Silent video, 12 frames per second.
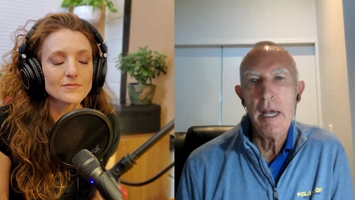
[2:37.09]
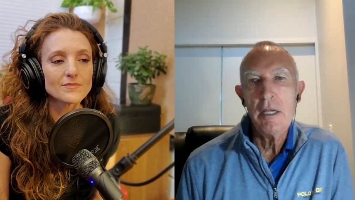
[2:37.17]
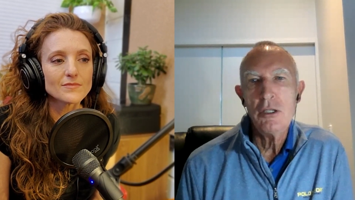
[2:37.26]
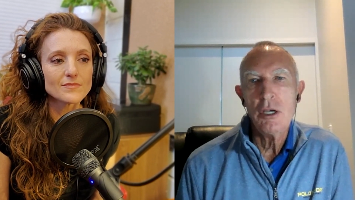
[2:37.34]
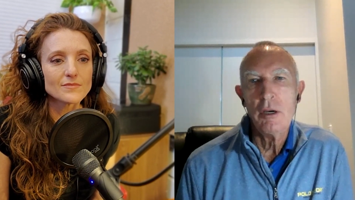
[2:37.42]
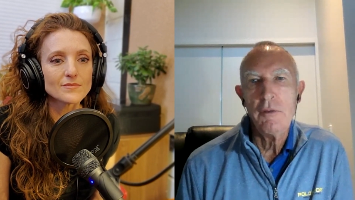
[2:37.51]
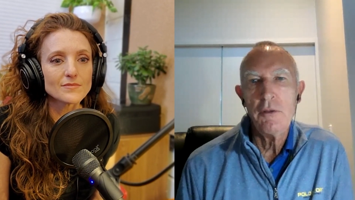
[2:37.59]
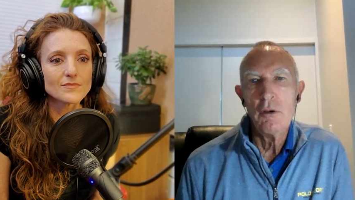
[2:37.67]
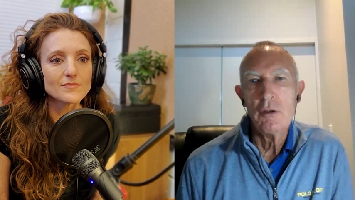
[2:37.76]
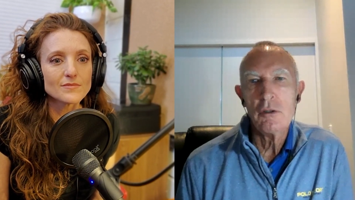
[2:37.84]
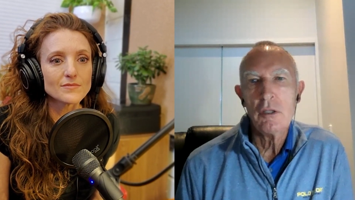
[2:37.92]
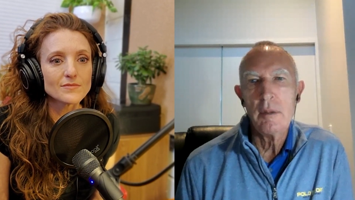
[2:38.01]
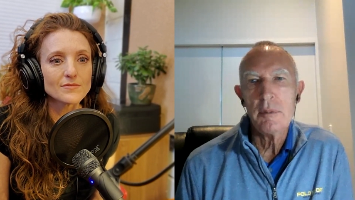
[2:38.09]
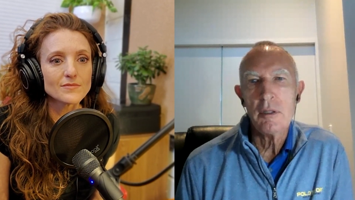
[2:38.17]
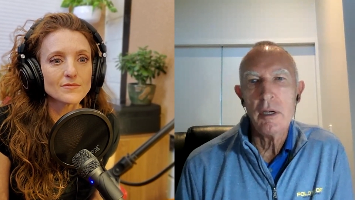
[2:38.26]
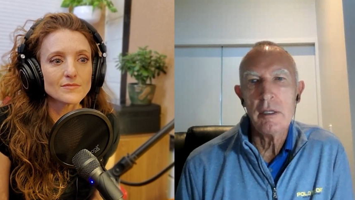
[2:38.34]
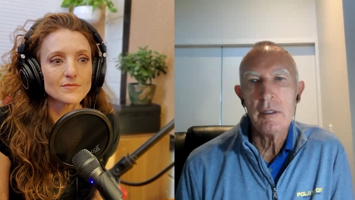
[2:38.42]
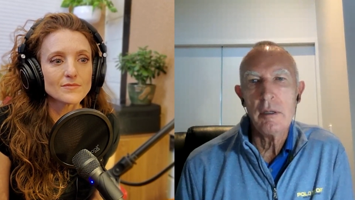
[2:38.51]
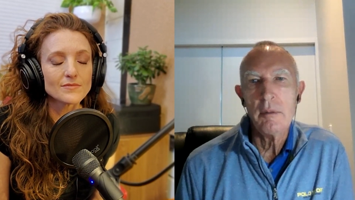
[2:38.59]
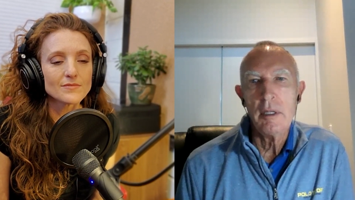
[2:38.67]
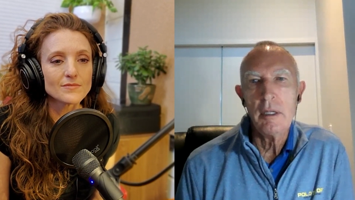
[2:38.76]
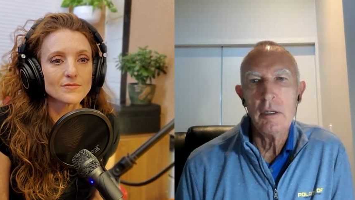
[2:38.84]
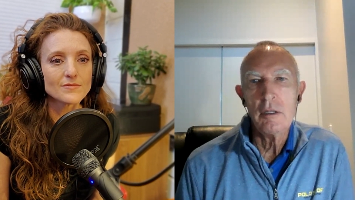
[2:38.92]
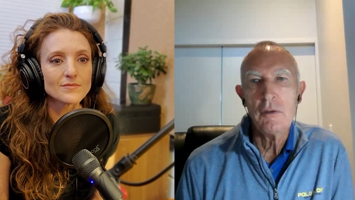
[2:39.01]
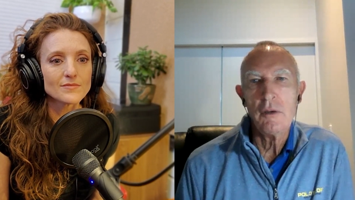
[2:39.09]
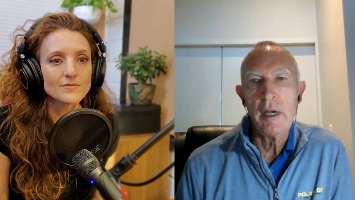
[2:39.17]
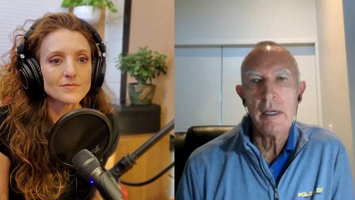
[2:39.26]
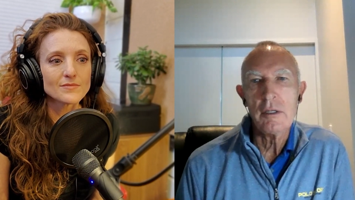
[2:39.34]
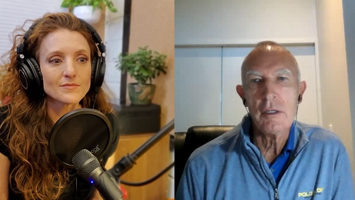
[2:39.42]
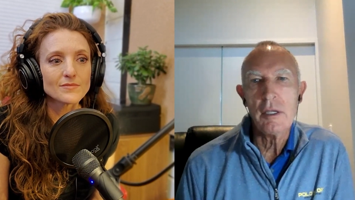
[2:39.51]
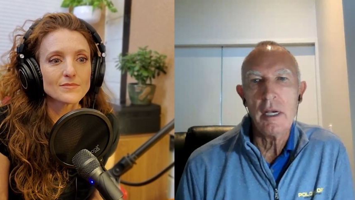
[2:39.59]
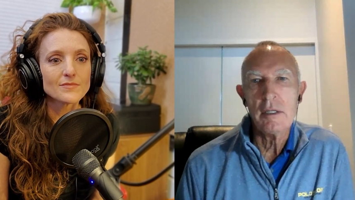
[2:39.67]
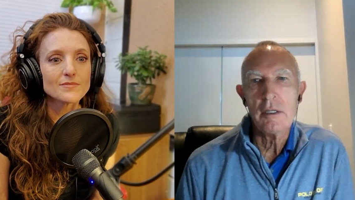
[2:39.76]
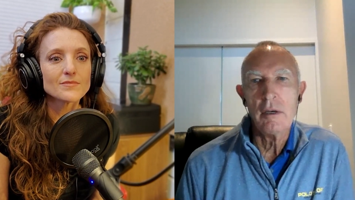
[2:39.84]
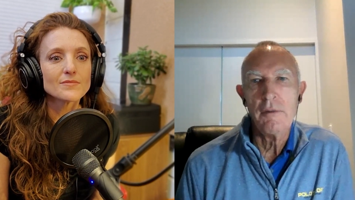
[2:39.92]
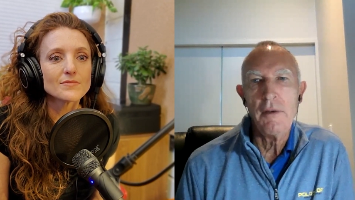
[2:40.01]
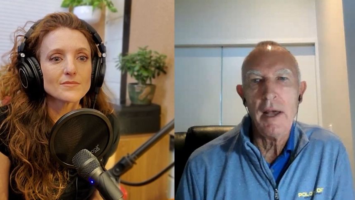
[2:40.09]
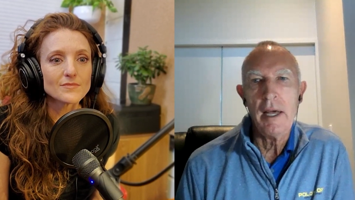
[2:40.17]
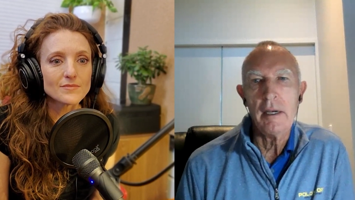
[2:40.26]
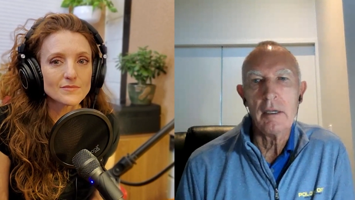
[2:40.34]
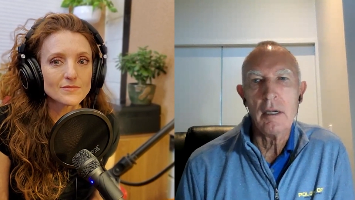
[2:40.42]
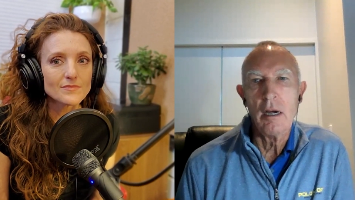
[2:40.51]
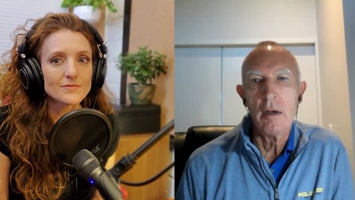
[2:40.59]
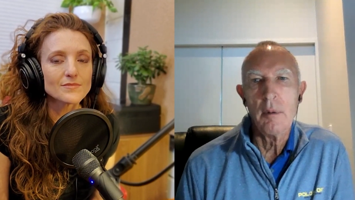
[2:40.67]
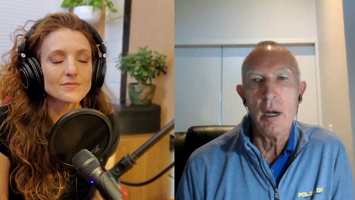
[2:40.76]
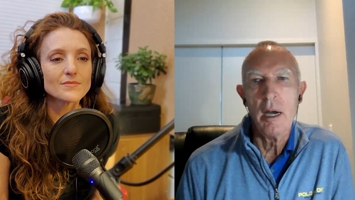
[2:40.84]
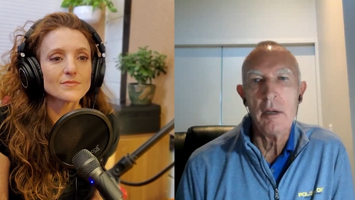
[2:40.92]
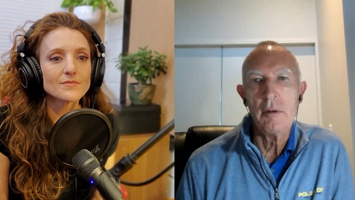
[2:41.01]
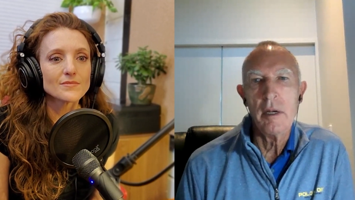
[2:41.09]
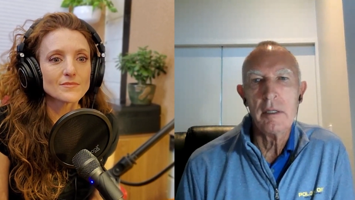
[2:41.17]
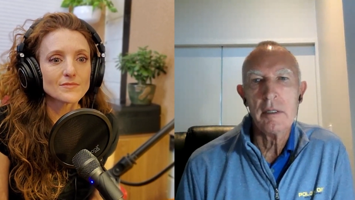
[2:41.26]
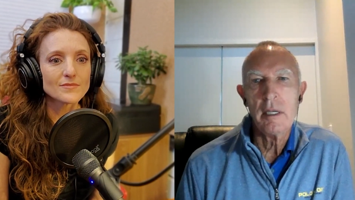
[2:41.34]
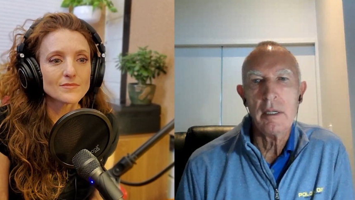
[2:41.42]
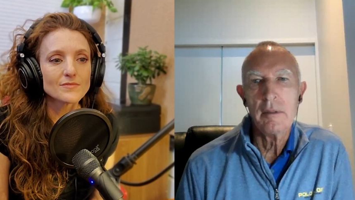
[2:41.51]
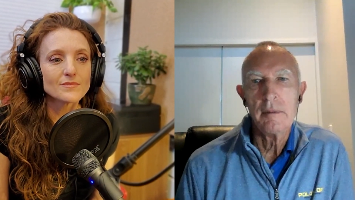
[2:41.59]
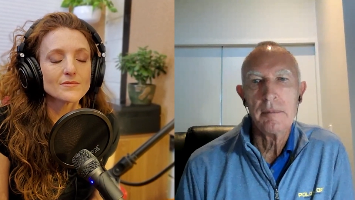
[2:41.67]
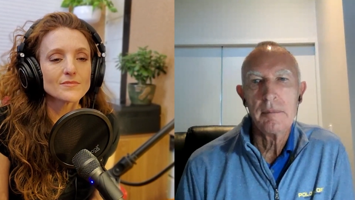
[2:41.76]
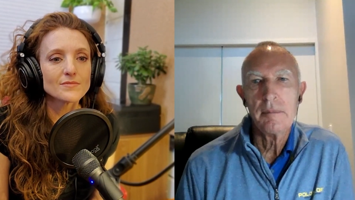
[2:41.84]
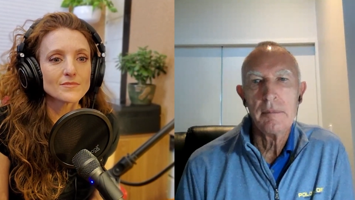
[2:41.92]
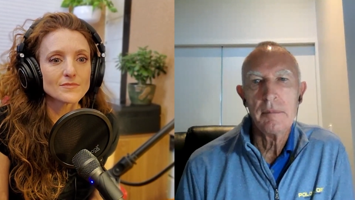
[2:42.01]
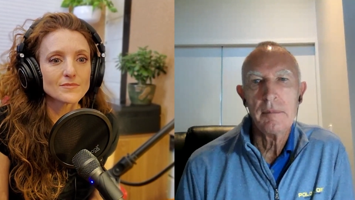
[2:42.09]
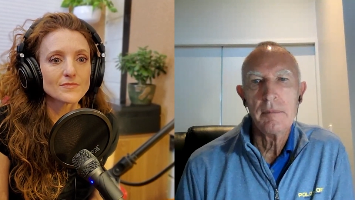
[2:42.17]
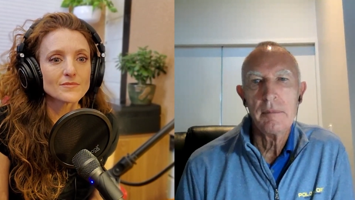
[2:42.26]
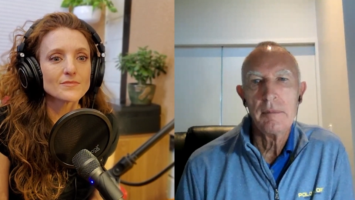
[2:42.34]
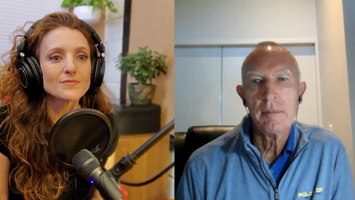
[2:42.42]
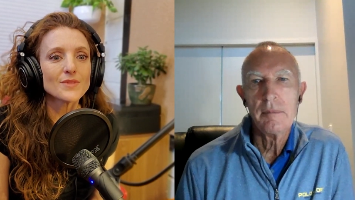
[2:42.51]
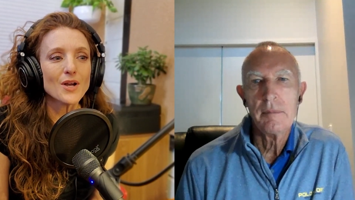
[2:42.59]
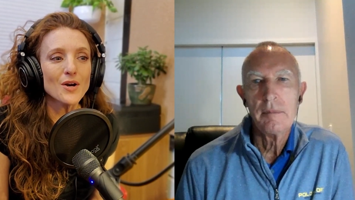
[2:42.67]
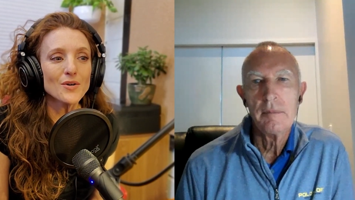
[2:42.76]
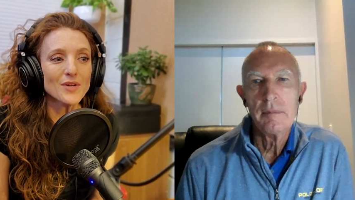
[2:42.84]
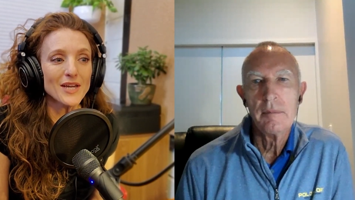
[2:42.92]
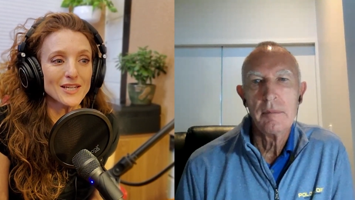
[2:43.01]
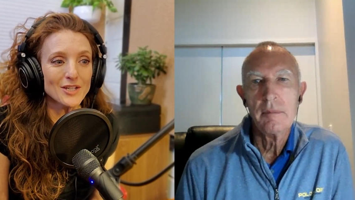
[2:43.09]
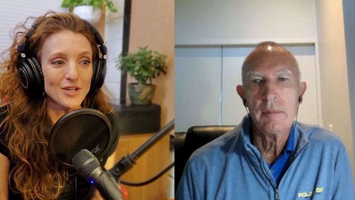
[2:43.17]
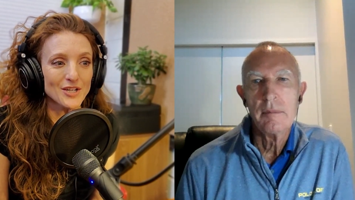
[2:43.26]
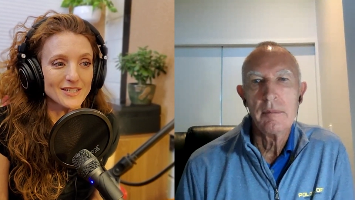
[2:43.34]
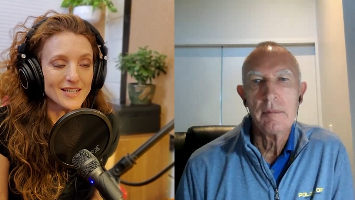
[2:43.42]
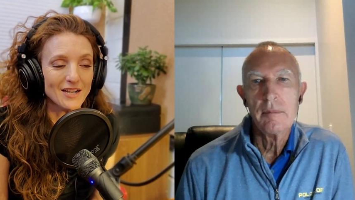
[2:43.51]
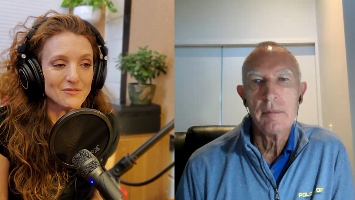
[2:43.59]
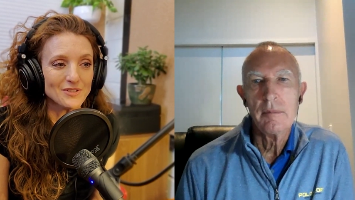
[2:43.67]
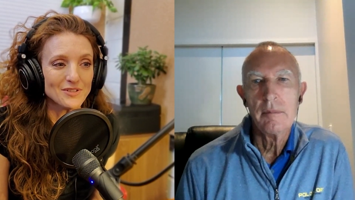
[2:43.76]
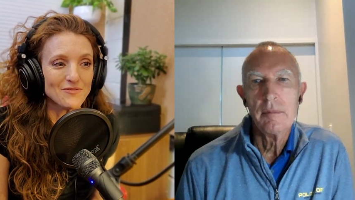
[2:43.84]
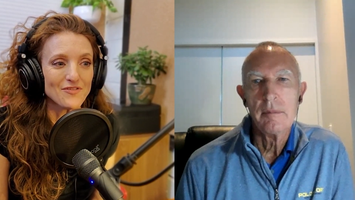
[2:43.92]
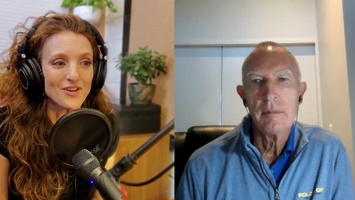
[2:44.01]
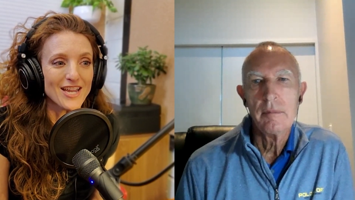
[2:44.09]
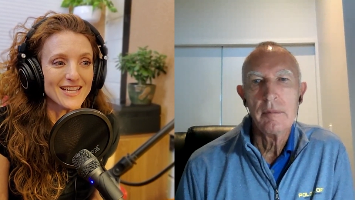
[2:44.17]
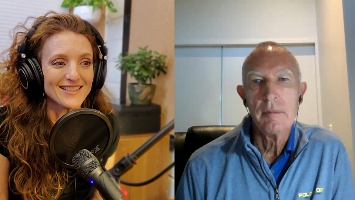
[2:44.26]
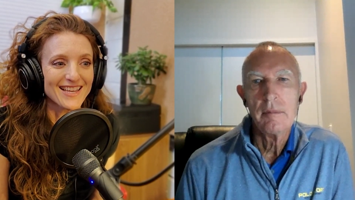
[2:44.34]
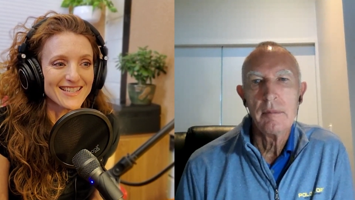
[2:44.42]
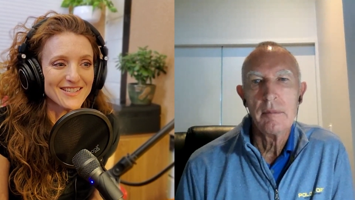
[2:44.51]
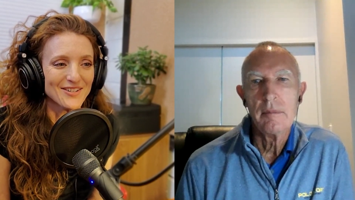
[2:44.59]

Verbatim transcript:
Speaker 1: major fuel substrates that we use for exercise are fat and carbohydrates.
Speaker 2: Okay, good. I was afraid that you